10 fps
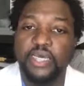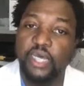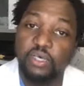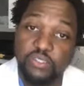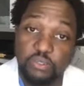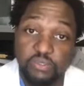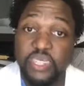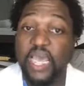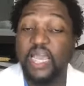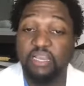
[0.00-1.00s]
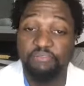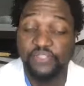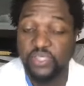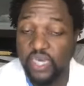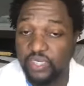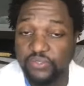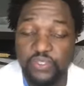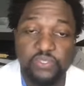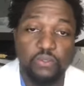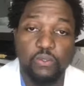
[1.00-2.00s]
And also tag a
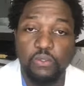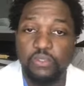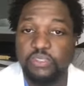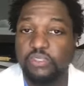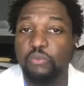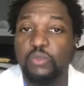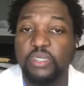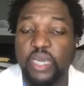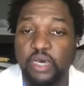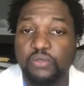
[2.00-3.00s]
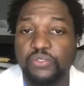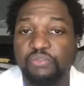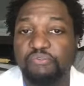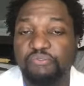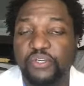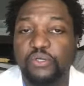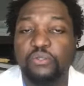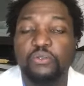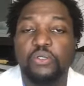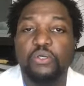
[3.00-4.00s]
physiatrist or someone else you
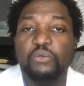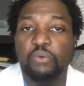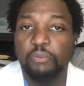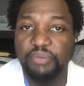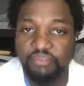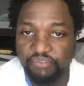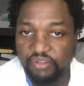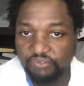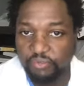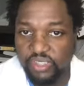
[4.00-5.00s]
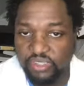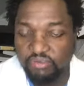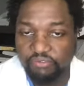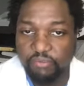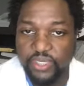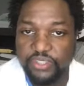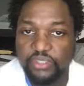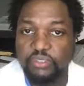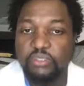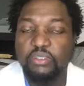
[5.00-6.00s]
feel would benefit from this
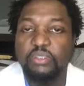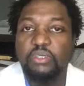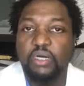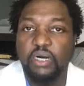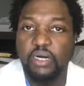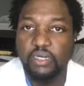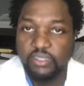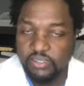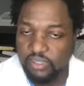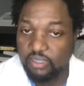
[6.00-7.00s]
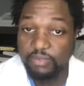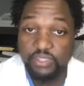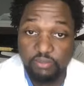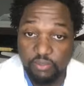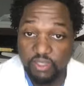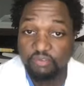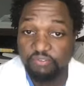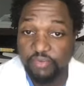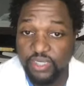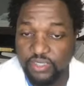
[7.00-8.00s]
information because it's going to be some good
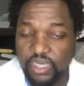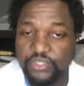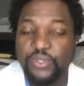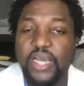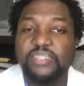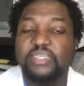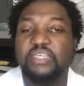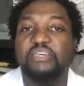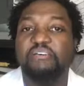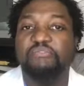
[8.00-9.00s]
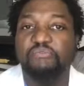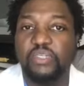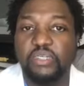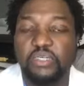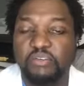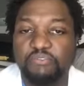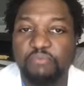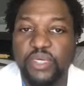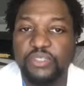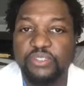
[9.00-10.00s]
information. I try to give really good
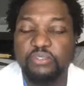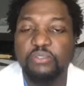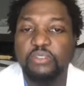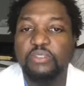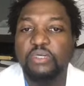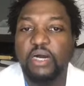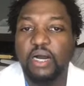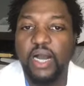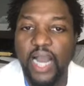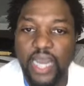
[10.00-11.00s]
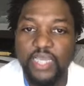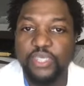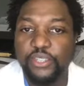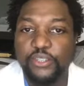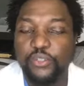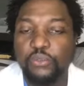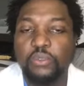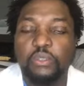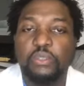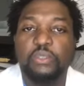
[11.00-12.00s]
information, high yield,